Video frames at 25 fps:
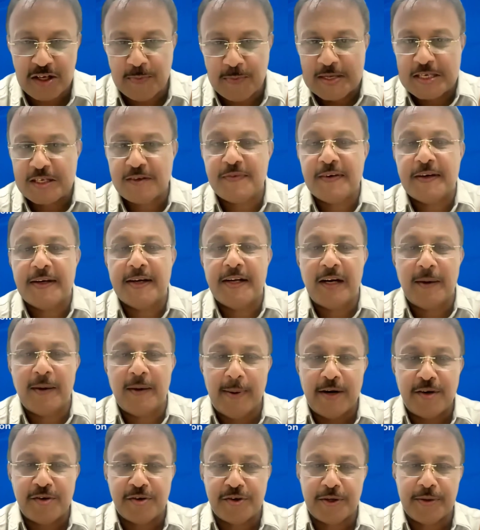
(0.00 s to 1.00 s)
very
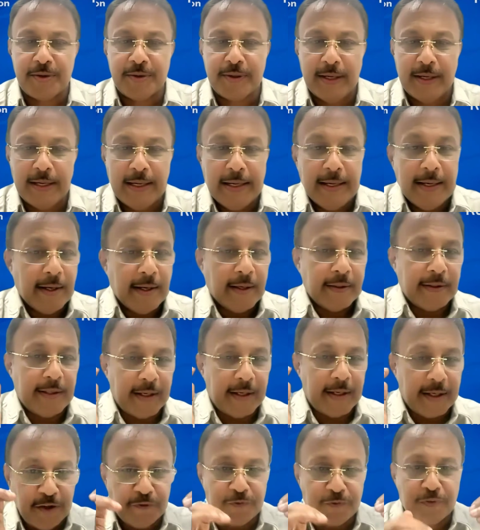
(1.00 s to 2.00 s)
specifically mentioned,
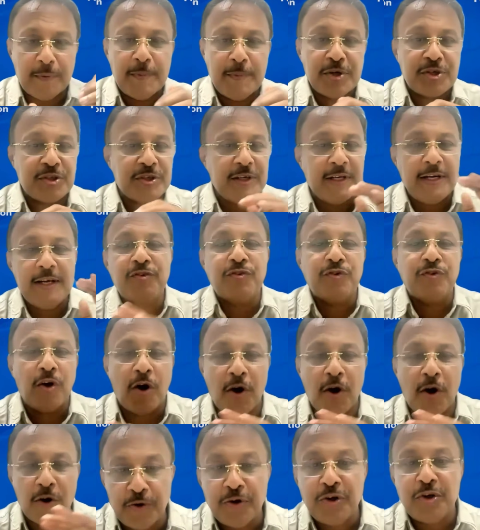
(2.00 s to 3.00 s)
the information is
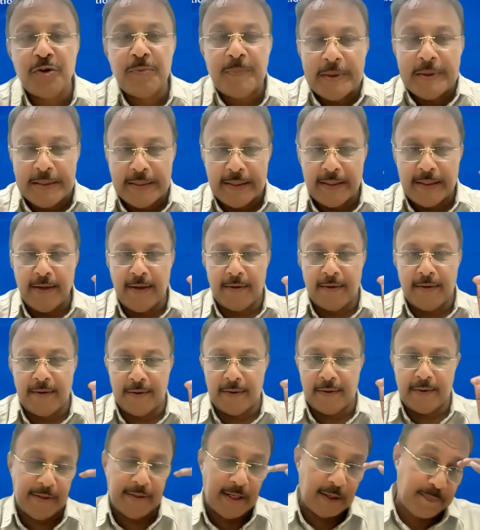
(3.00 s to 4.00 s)
not going to be
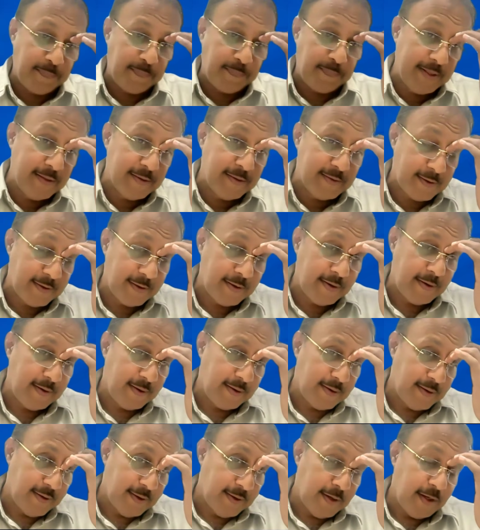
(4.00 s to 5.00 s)
deleted. That means
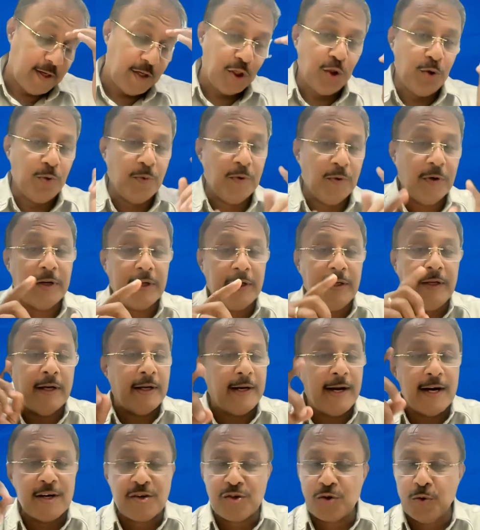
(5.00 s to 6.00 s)
your
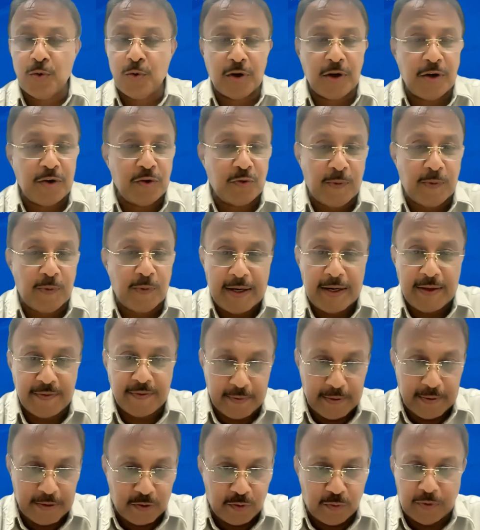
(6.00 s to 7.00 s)
year gets over on
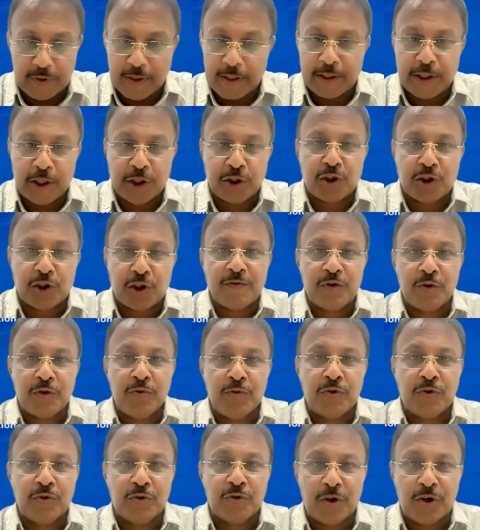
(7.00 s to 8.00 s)
30th of
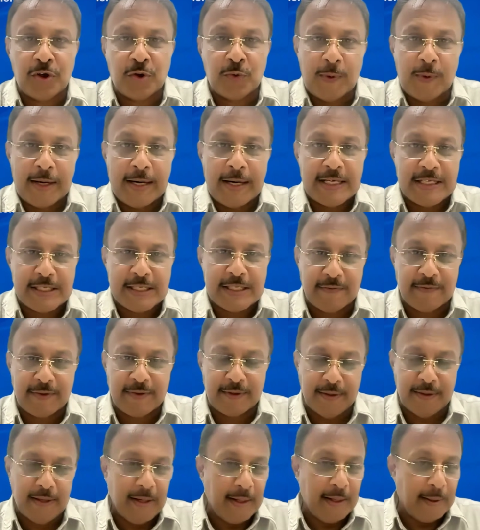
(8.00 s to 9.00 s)
June
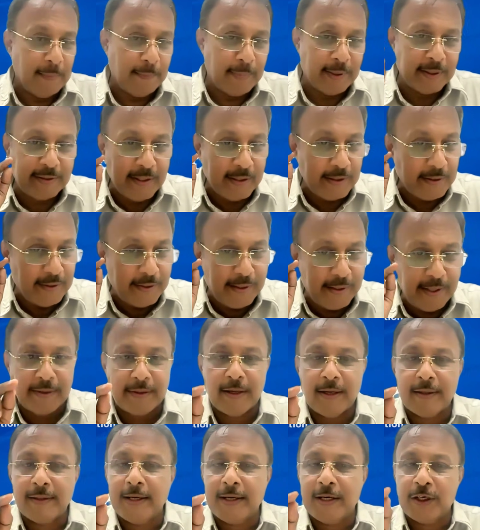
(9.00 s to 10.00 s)
2027, but the
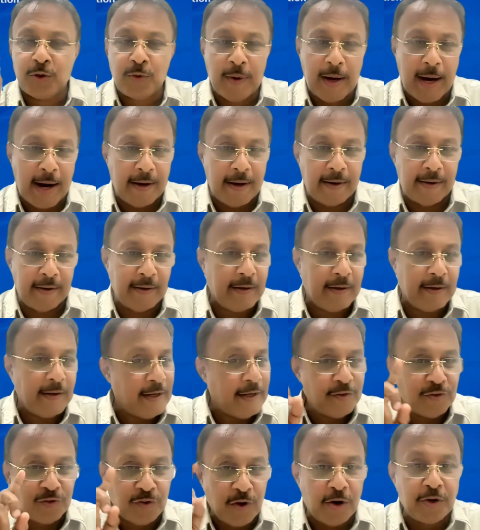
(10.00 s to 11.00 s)
data that you added
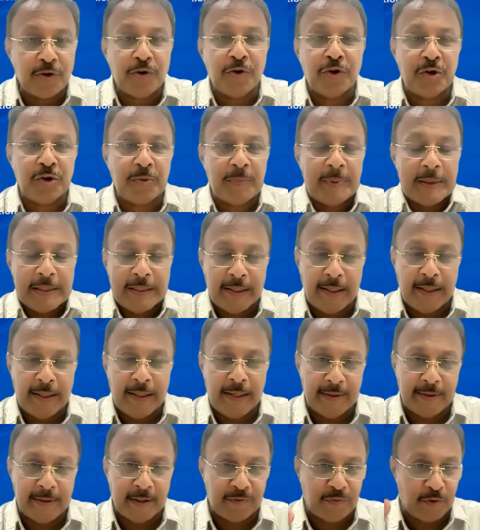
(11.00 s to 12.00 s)
is not going to be
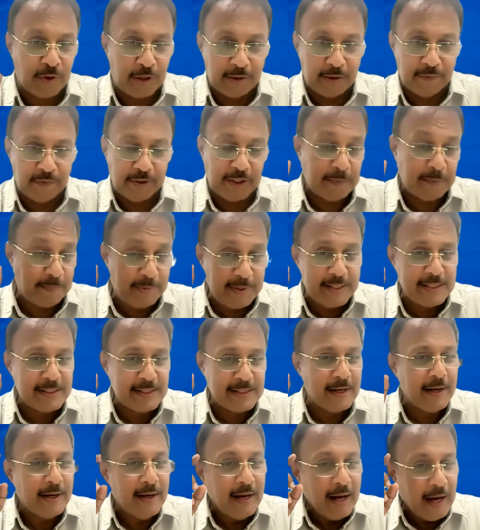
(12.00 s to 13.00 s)
deleted forever. That
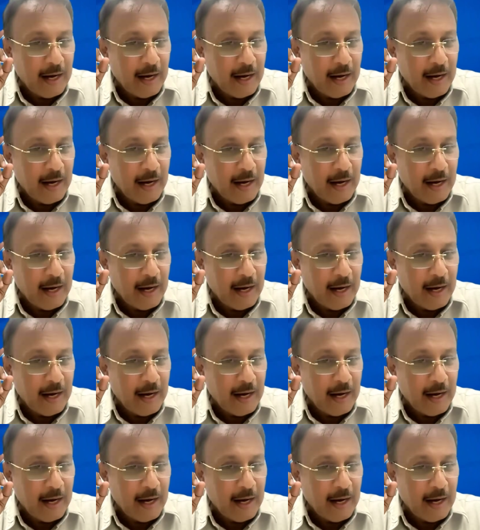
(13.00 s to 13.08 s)
means